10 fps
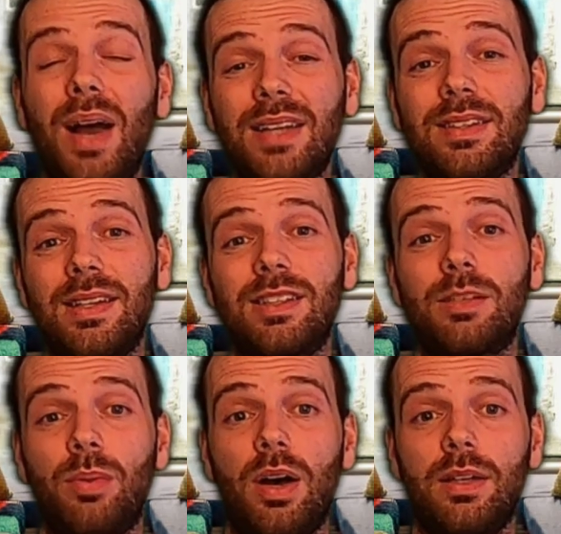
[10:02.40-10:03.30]
back to this
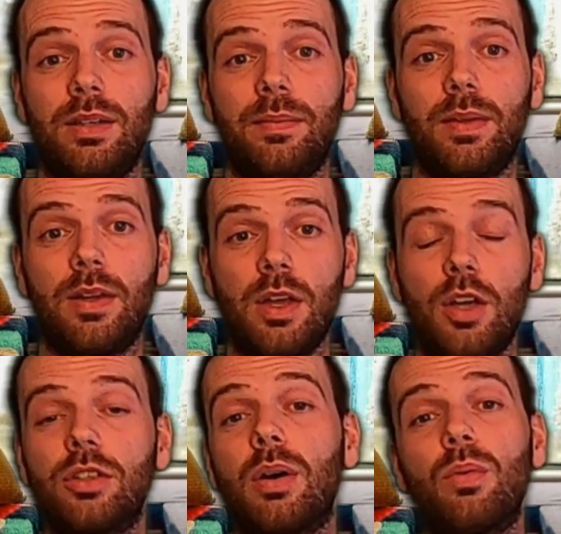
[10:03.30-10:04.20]
spot.
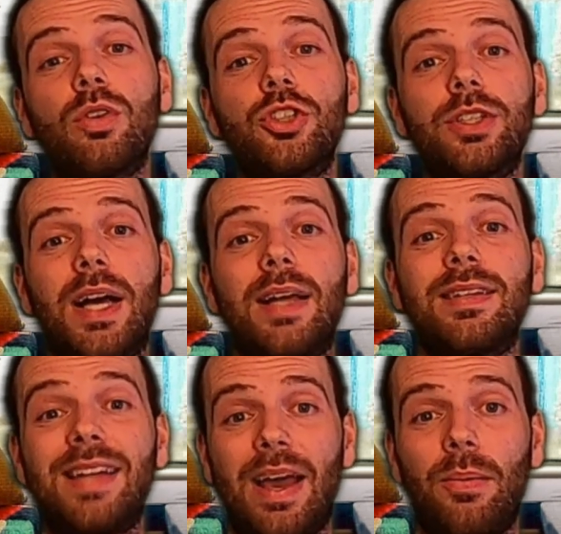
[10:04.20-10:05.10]
So I'll run through
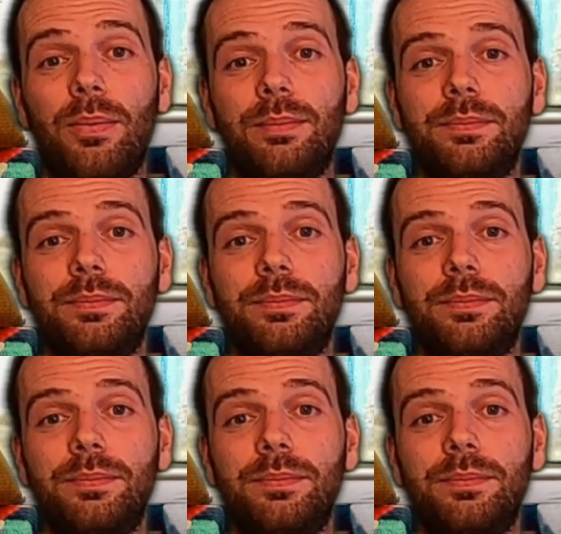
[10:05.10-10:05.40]
that now.